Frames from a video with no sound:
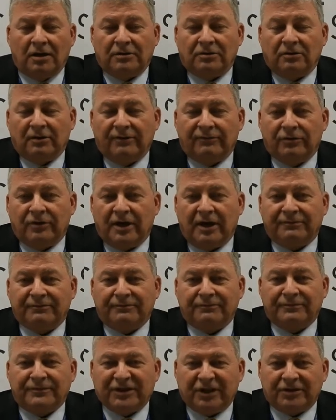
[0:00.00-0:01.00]
delivered
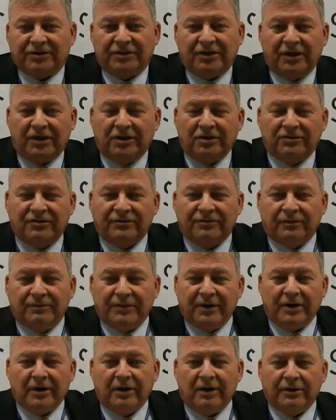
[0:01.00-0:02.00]
F-16s
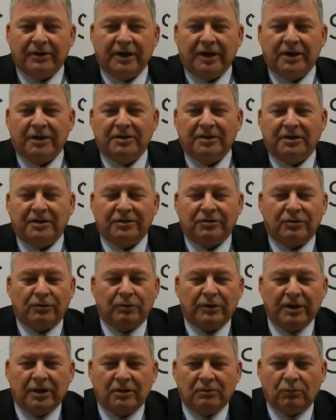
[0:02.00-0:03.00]
from there, in
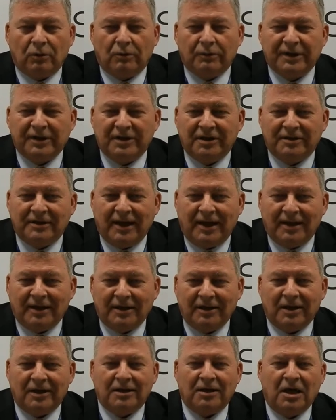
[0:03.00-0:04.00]
Korea, where we did that
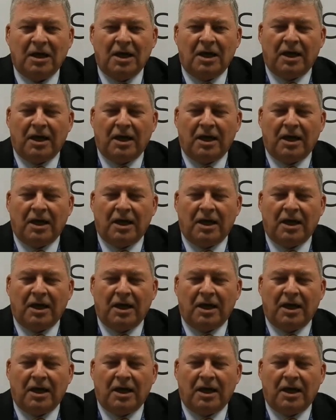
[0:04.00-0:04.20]
again.